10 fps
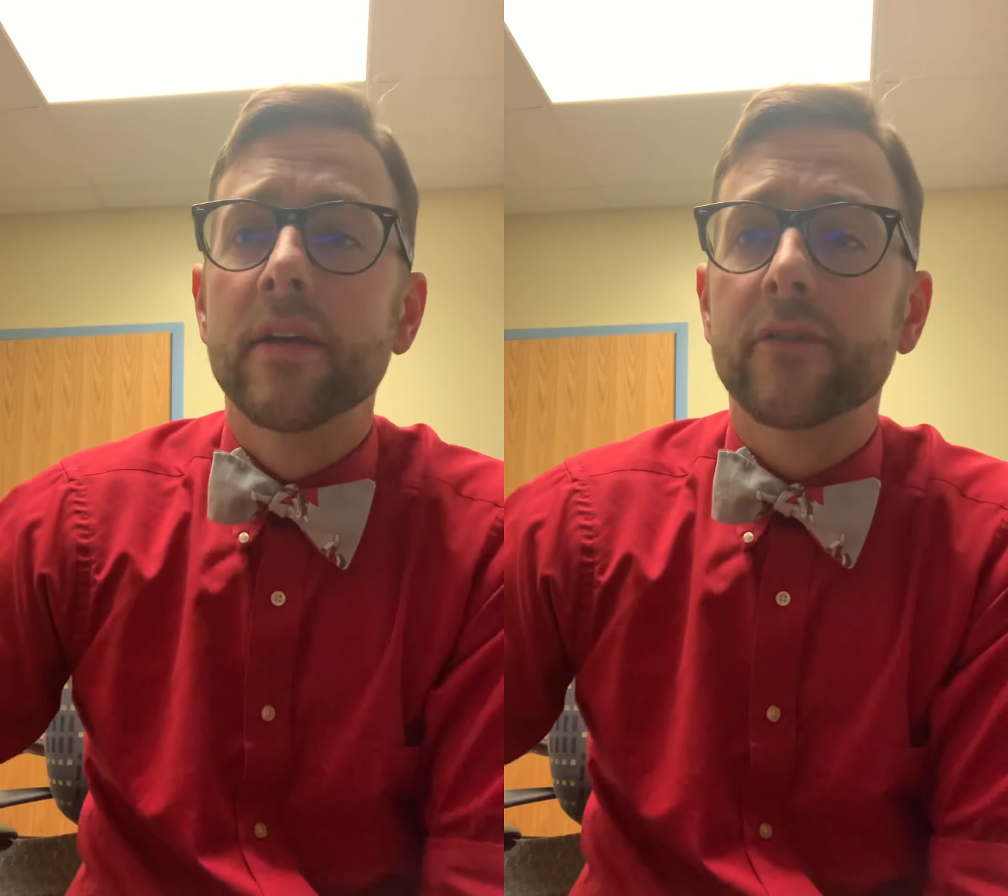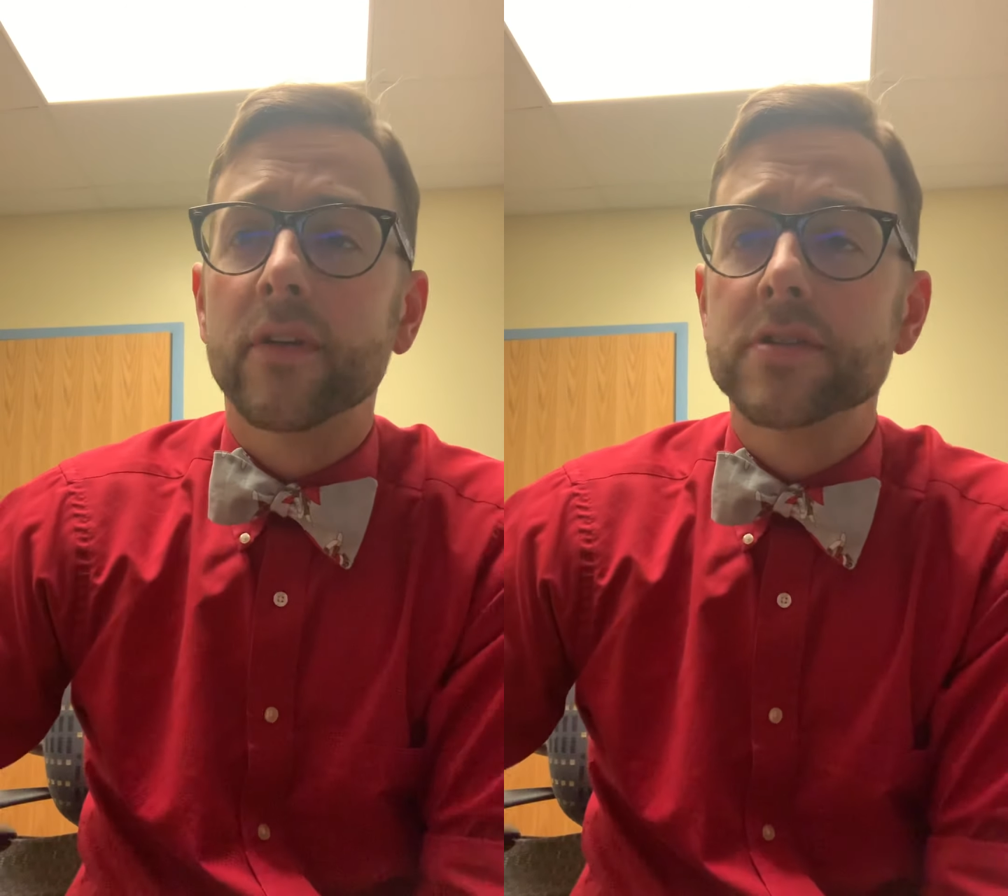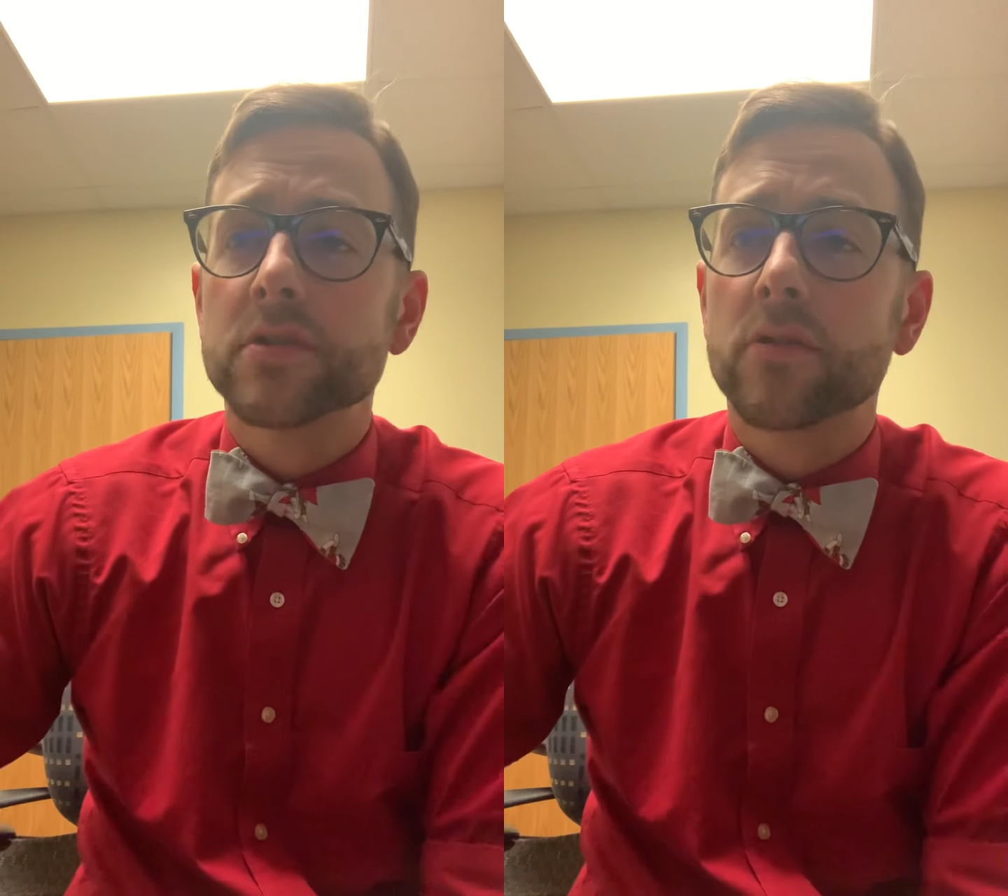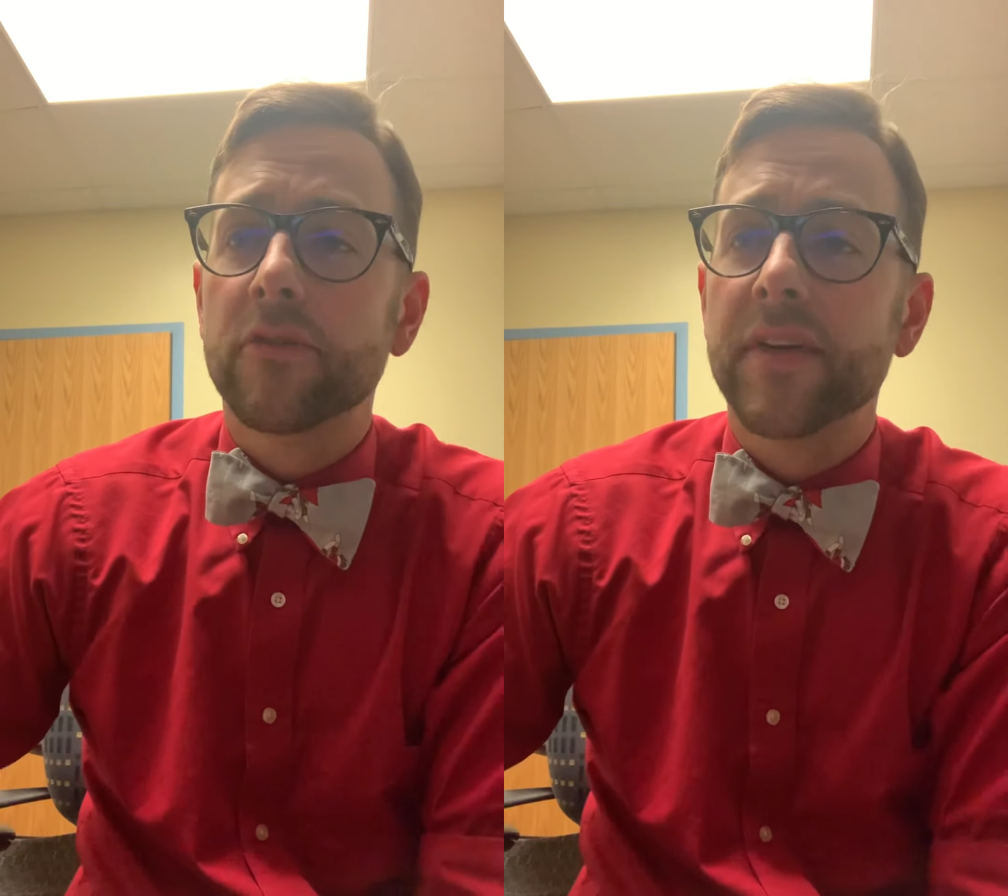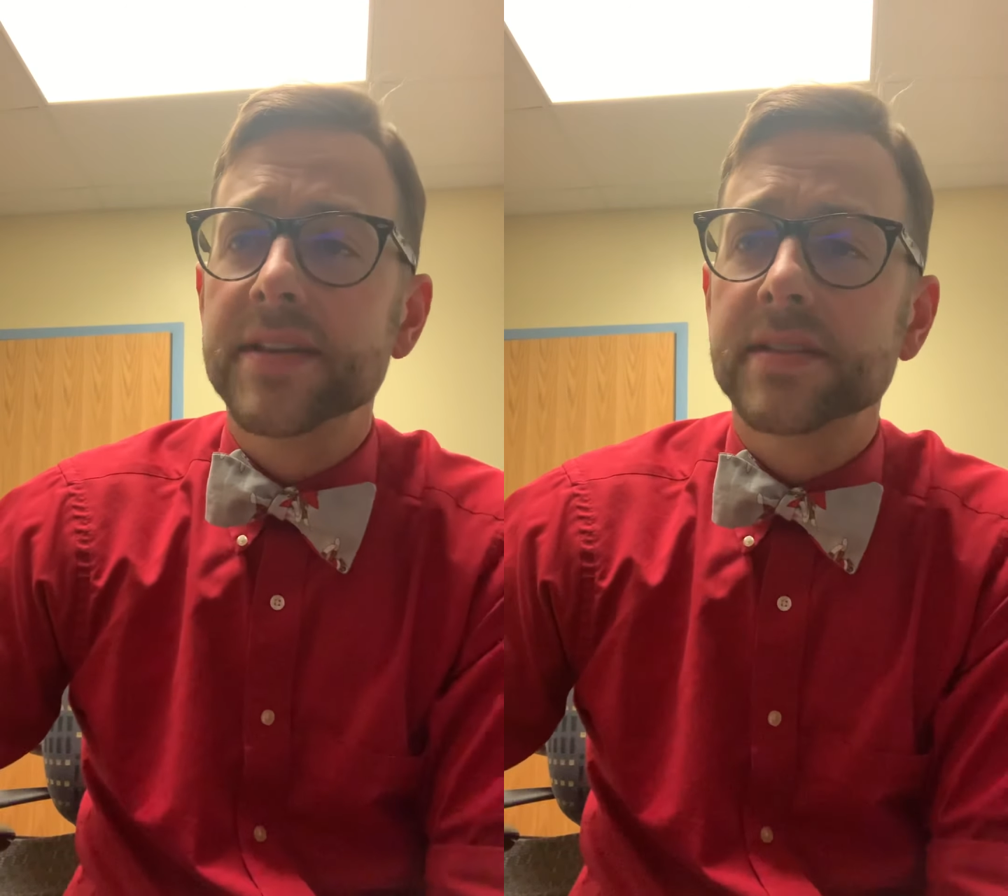pharyngeal
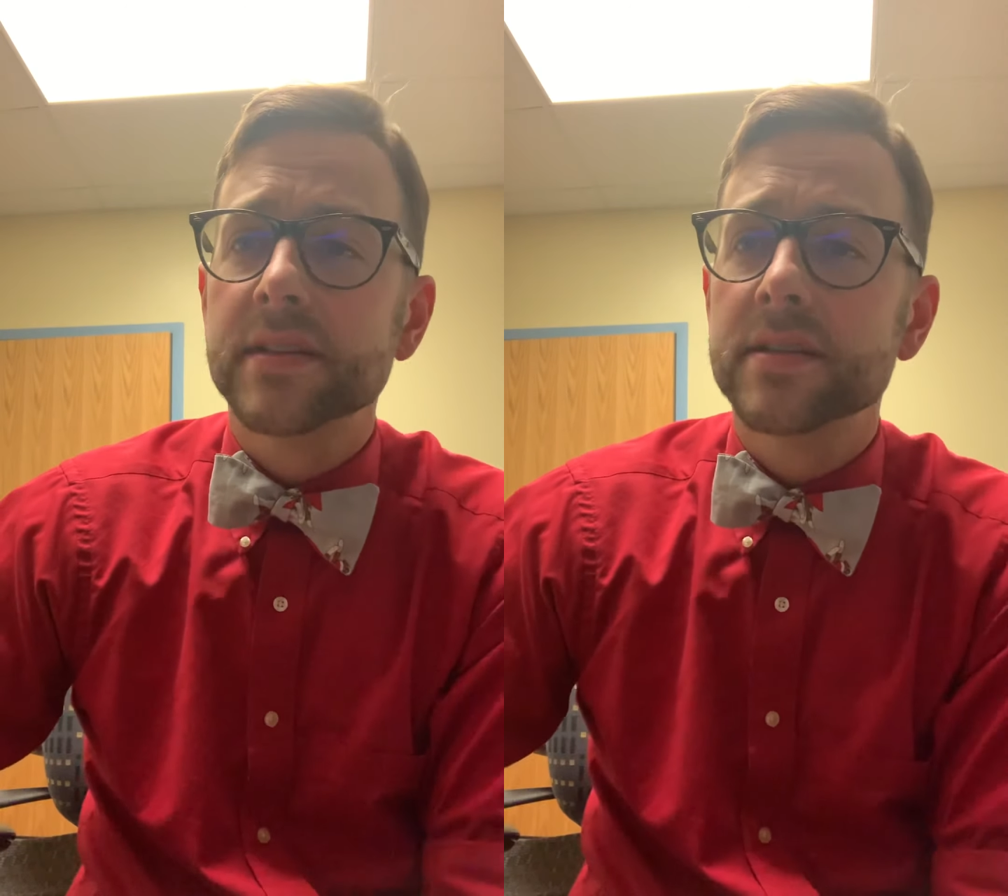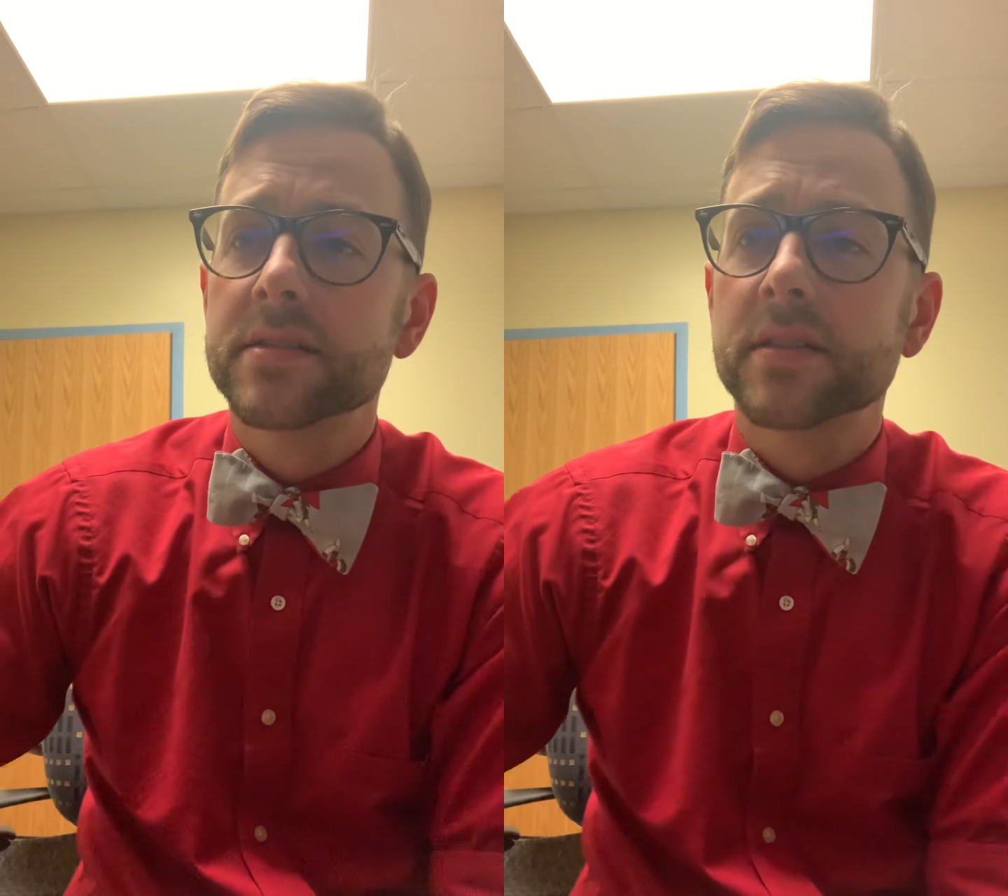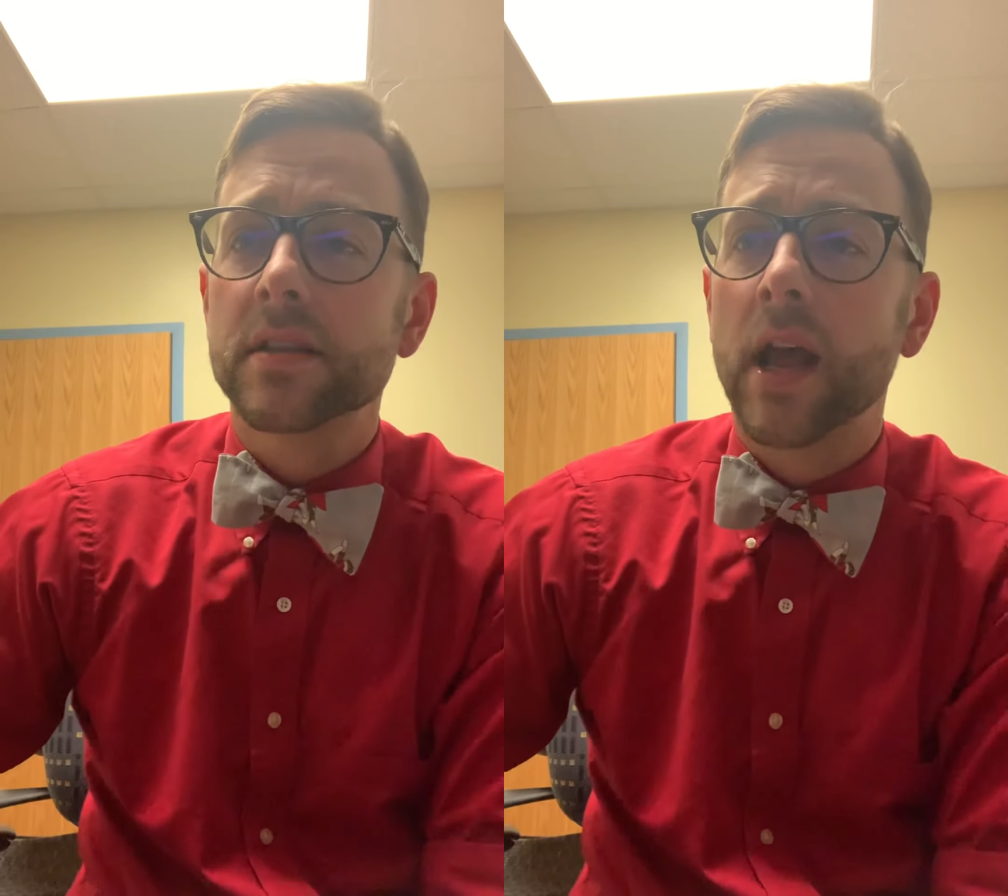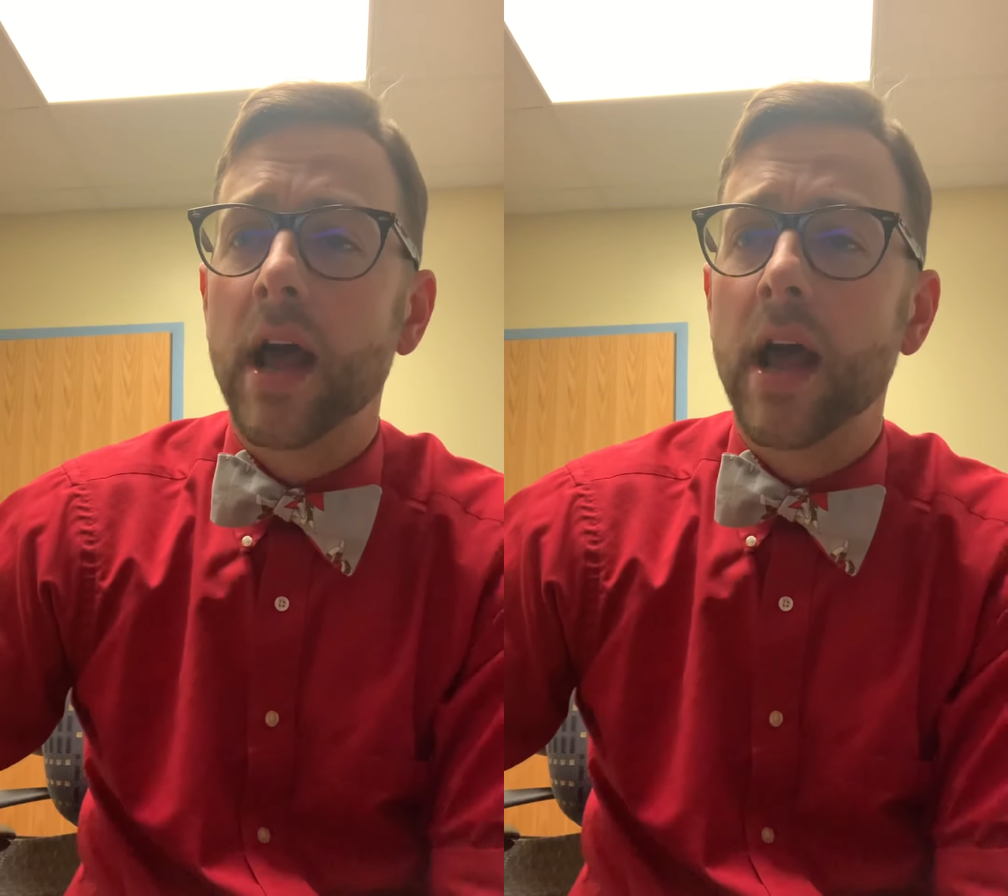faces